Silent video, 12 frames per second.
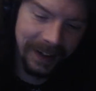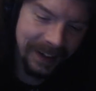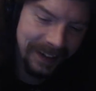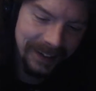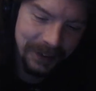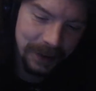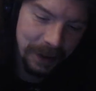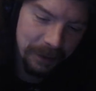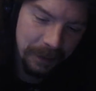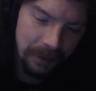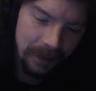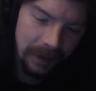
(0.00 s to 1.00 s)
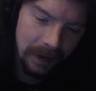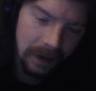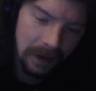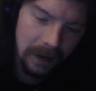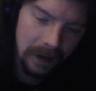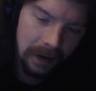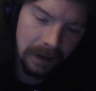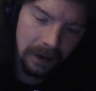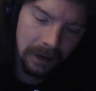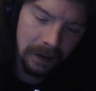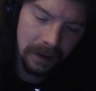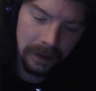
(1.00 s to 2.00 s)
Whatever.
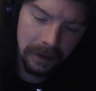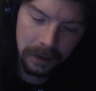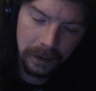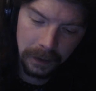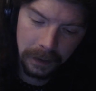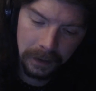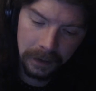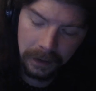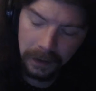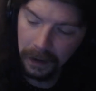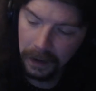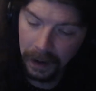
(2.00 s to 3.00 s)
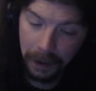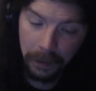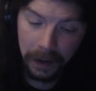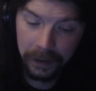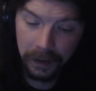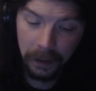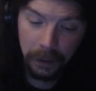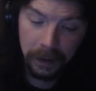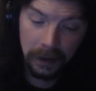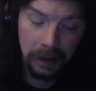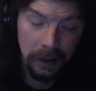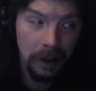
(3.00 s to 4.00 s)
So, yeah. I'm actually always
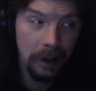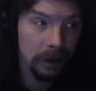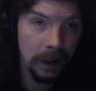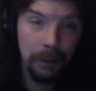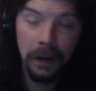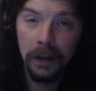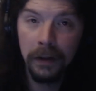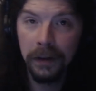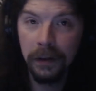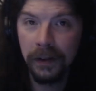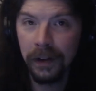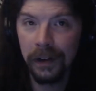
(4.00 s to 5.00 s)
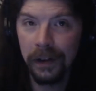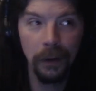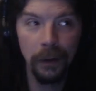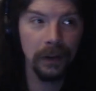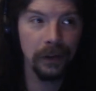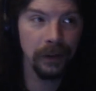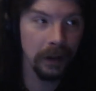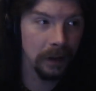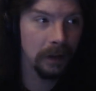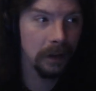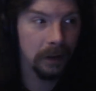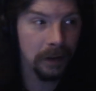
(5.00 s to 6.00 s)
like, yeah, let me go do the janitorial
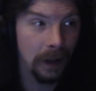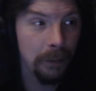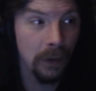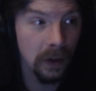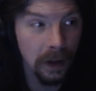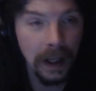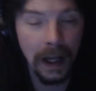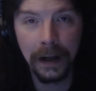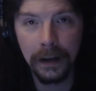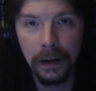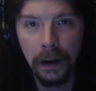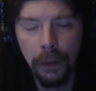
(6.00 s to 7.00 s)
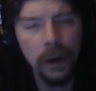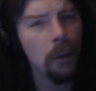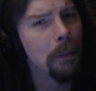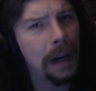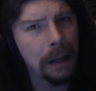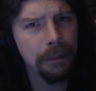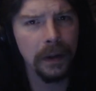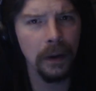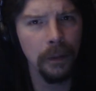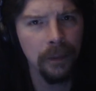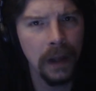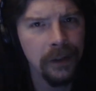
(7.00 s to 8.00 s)
shit. Because I'm good at it. We don't mop,
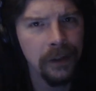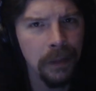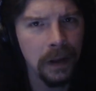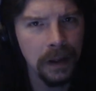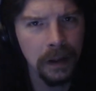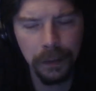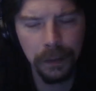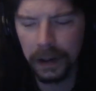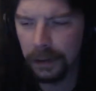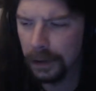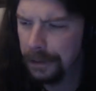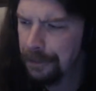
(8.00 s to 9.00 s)
though. That's something else, by the way.